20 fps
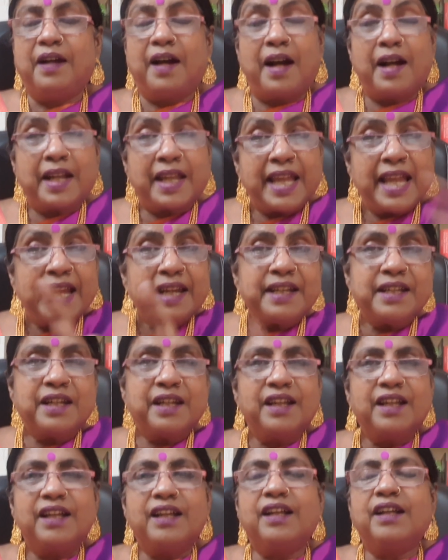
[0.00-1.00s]

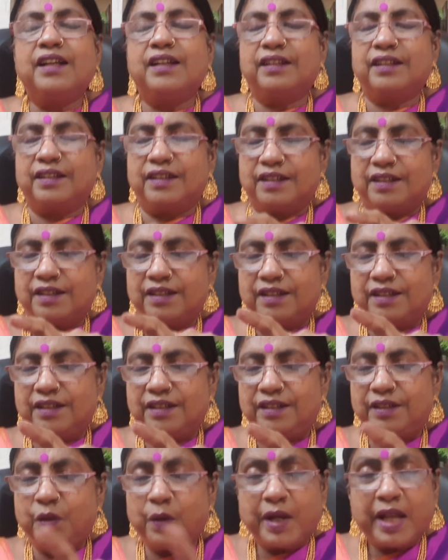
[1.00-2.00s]
Again,
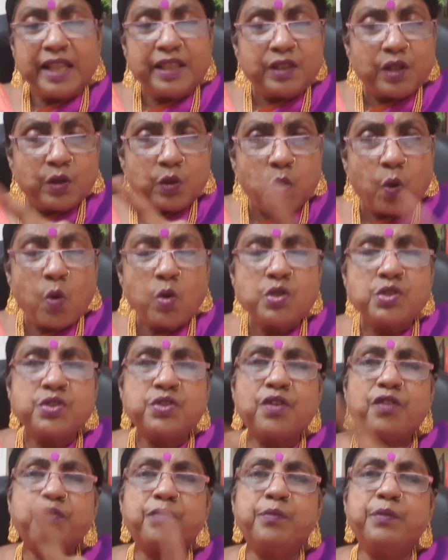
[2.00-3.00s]
look at the
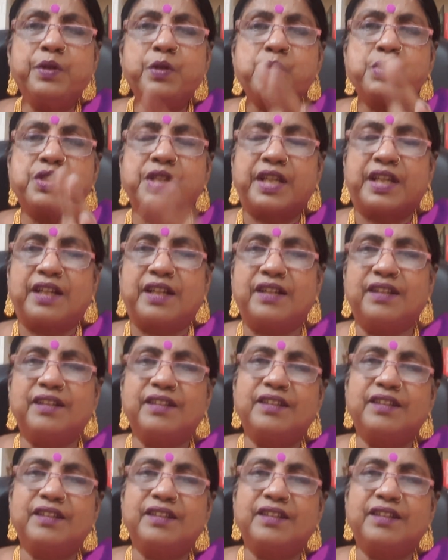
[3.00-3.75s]
notes of music.